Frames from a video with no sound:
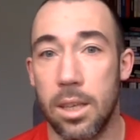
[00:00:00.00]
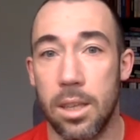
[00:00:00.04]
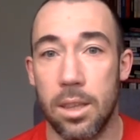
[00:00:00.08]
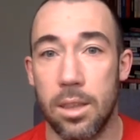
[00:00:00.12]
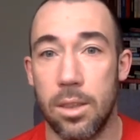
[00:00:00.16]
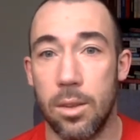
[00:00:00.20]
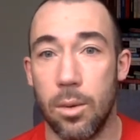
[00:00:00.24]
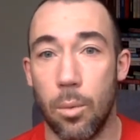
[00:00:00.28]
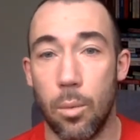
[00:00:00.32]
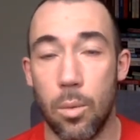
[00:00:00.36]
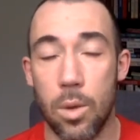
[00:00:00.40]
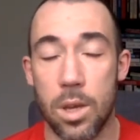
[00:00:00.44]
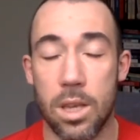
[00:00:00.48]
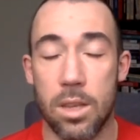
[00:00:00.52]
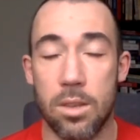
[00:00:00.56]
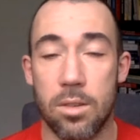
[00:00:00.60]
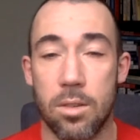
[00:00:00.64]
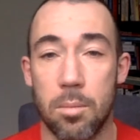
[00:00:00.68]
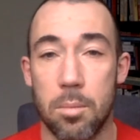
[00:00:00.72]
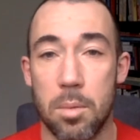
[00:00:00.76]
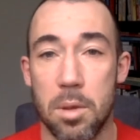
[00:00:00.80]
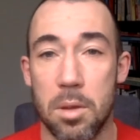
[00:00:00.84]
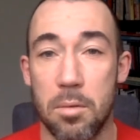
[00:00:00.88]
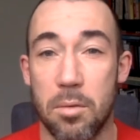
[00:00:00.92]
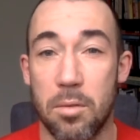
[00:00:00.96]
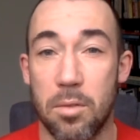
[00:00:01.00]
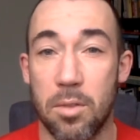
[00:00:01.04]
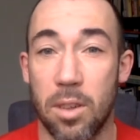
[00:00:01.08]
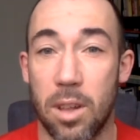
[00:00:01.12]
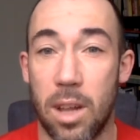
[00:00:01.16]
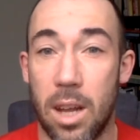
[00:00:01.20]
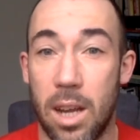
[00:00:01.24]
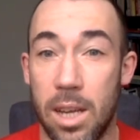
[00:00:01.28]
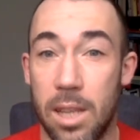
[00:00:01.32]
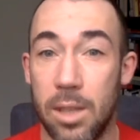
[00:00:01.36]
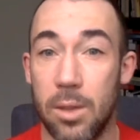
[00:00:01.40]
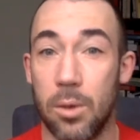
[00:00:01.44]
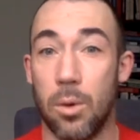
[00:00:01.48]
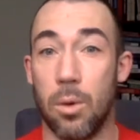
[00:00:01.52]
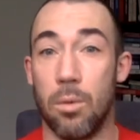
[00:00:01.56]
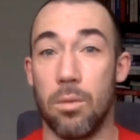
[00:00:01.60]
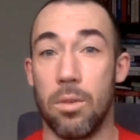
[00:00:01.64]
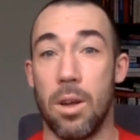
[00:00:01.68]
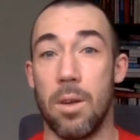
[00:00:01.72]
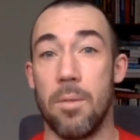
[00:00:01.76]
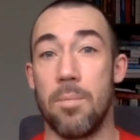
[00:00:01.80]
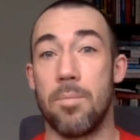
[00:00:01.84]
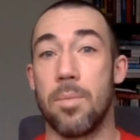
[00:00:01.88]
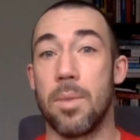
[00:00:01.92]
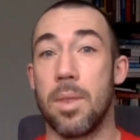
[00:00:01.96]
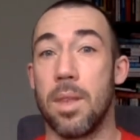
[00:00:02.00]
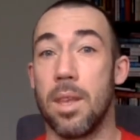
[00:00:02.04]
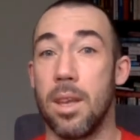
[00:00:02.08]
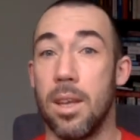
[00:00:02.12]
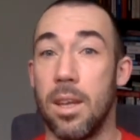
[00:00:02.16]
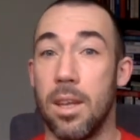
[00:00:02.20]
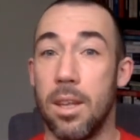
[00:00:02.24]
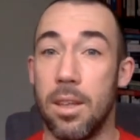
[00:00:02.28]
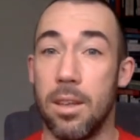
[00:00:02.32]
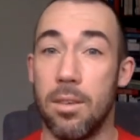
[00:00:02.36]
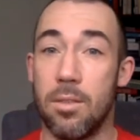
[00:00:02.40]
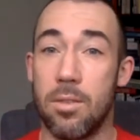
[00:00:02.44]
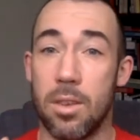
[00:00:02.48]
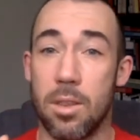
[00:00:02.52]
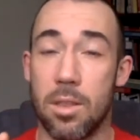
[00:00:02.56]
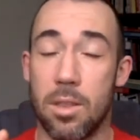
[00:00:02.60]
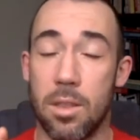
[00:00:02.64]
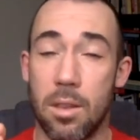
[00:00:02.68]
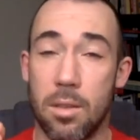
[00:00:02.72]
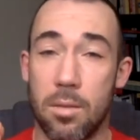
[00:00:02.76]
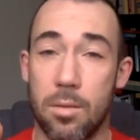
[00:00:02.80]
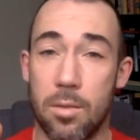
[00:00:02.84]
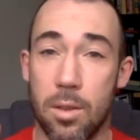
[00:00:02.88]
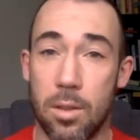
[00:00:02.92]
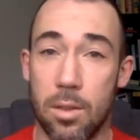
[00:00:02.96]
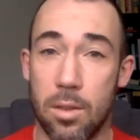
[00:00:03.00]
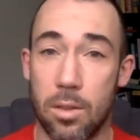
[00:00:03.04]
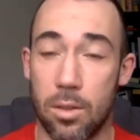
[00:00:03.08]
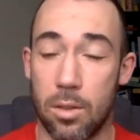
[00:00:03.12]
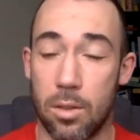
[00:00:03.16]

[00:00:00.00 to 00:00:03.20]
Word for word: the weeks have been flying over, and if you if you